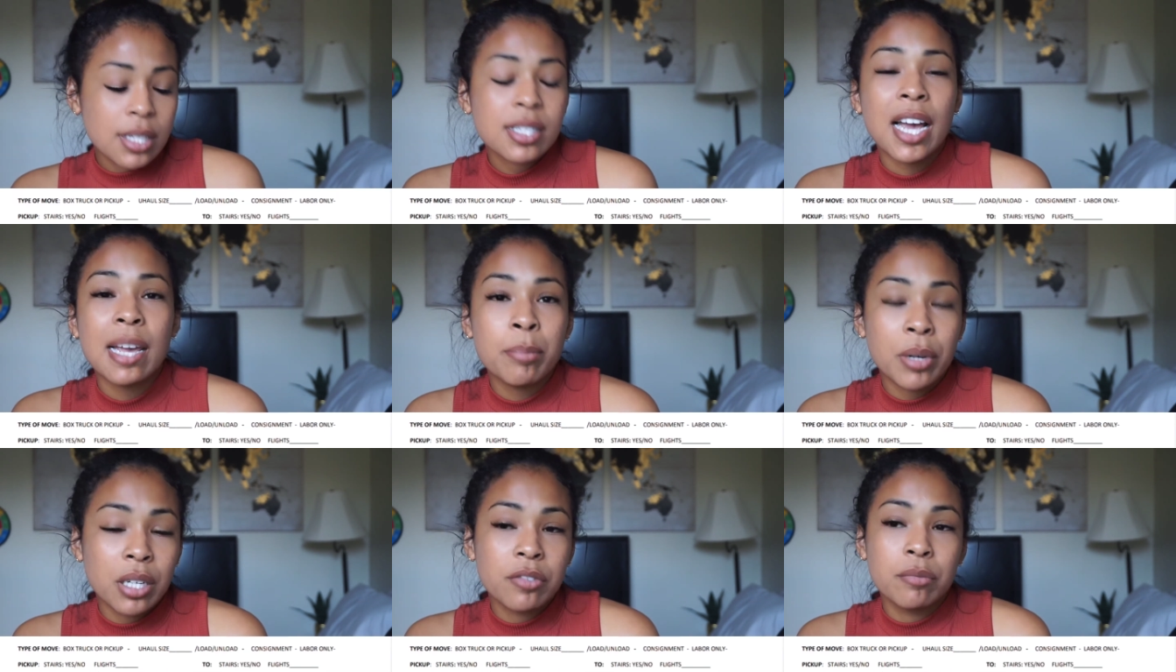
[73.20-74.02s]
Type
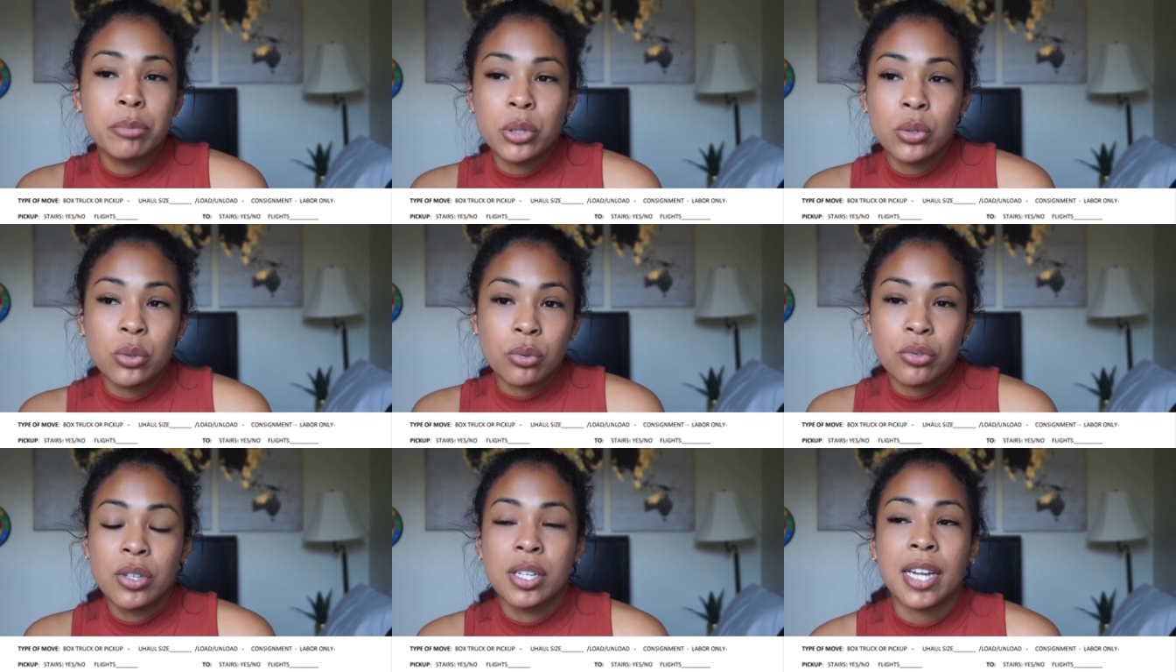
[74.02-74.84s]
of
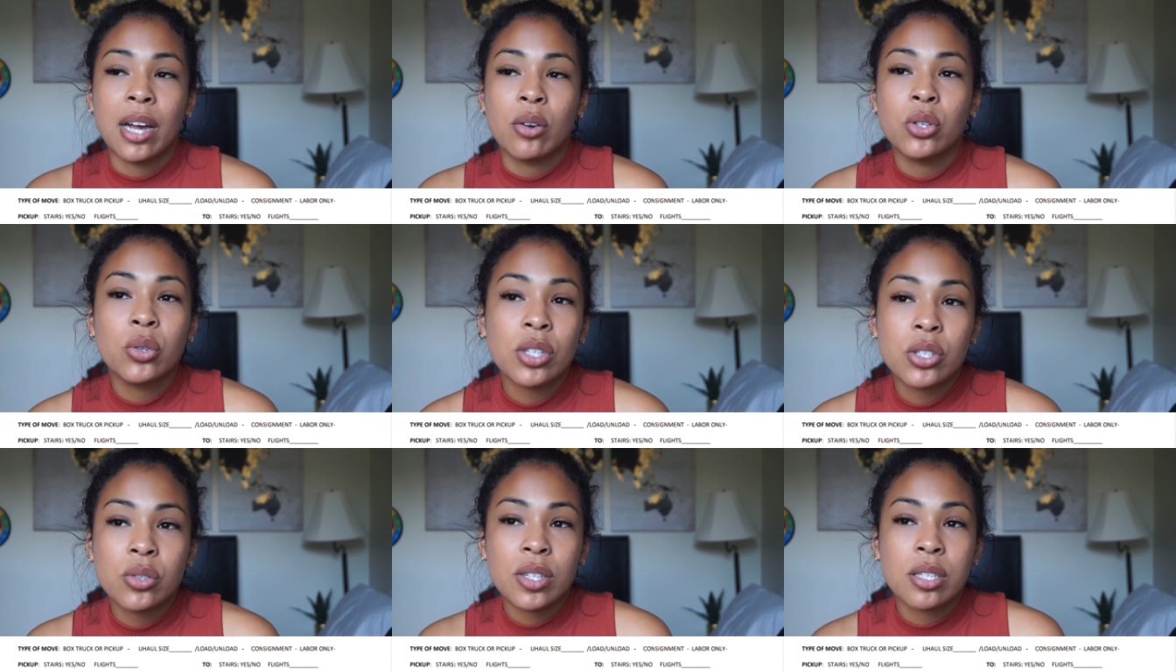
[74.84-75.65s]
move. Now you can
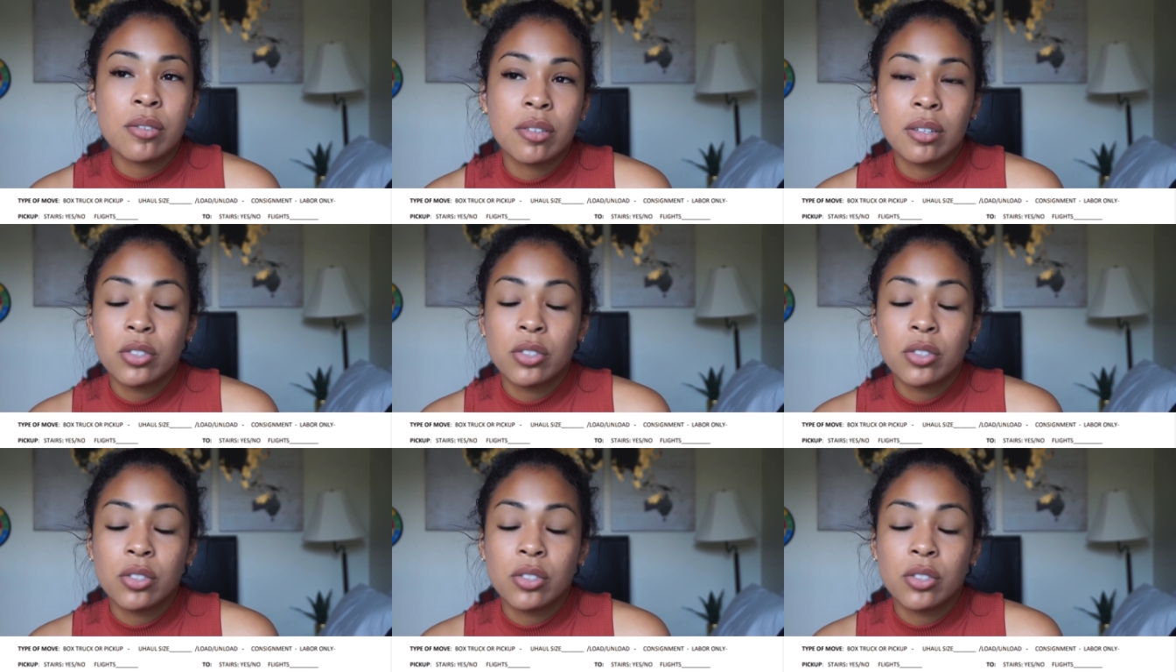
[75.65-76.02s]
do this,